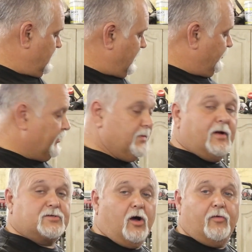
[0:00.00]
And pretty
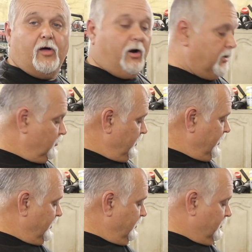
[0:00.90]
much all the
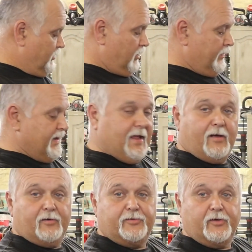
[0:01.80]
hardware, all the way
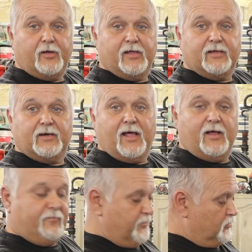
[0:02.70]
down to an
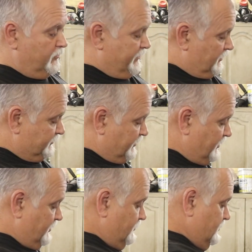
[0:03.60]
inline fuel
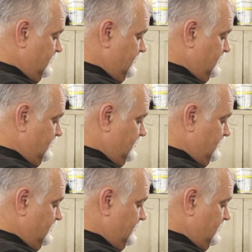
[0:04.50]
filter,